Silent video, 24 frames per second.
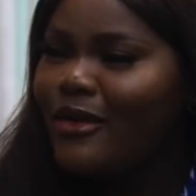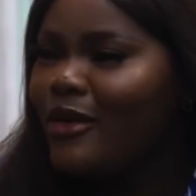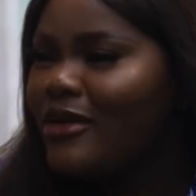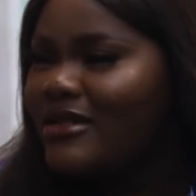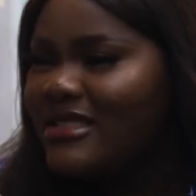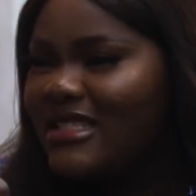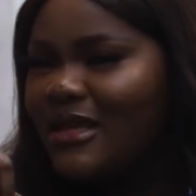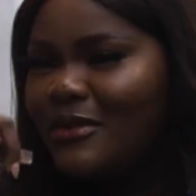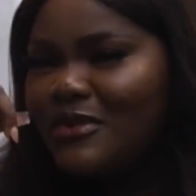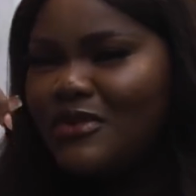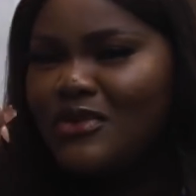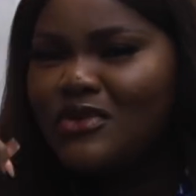I
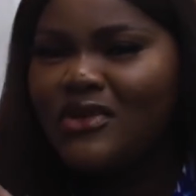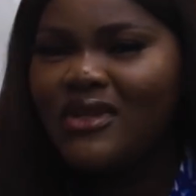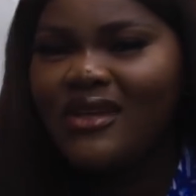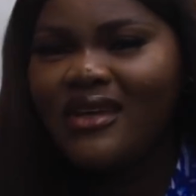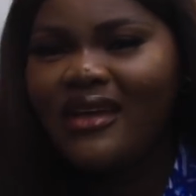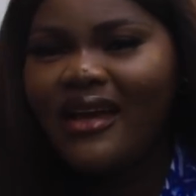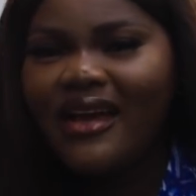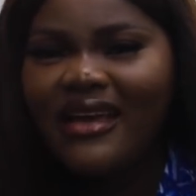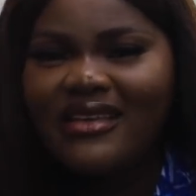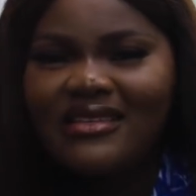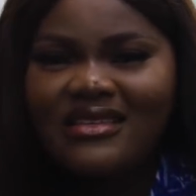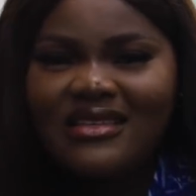got tips
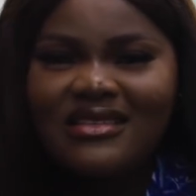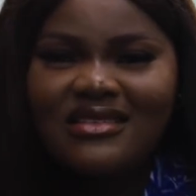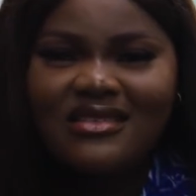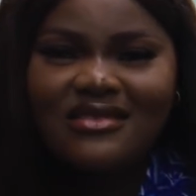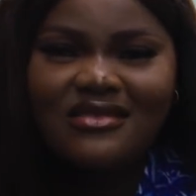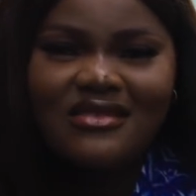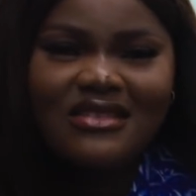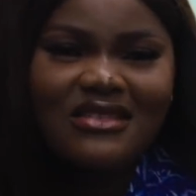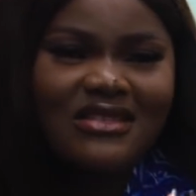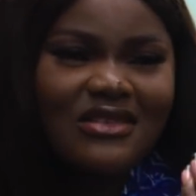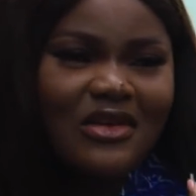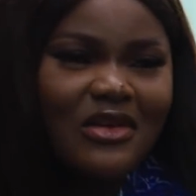today. Hi
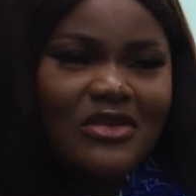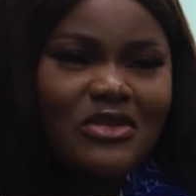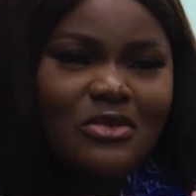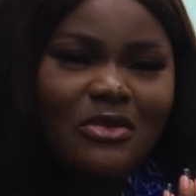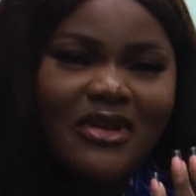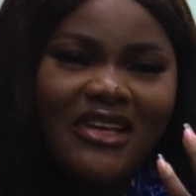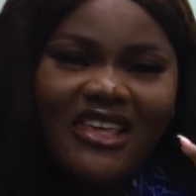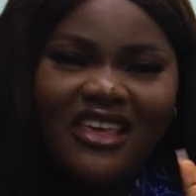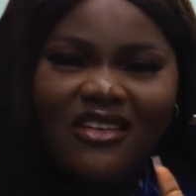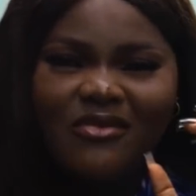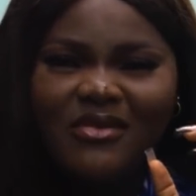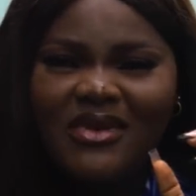sister, this
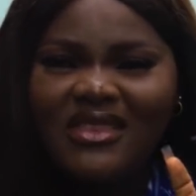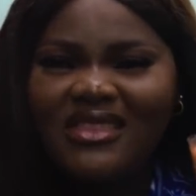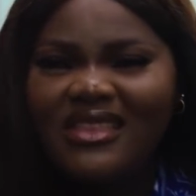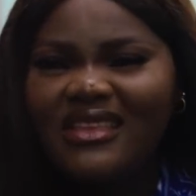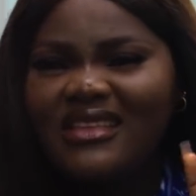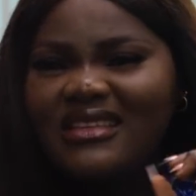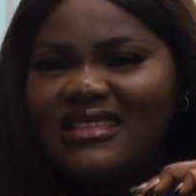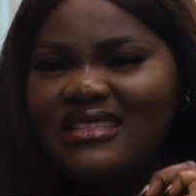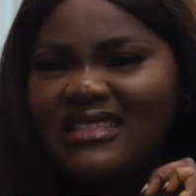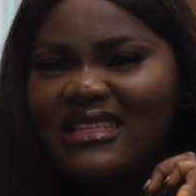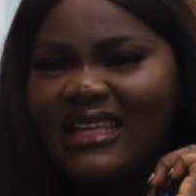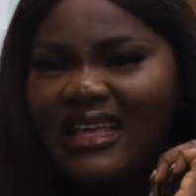customer gave me
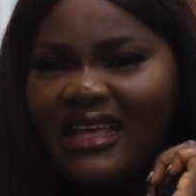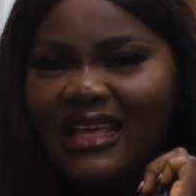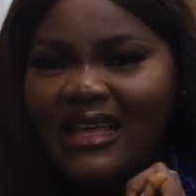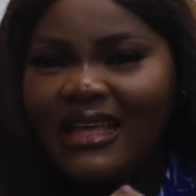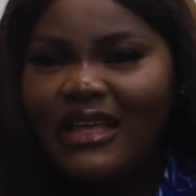this.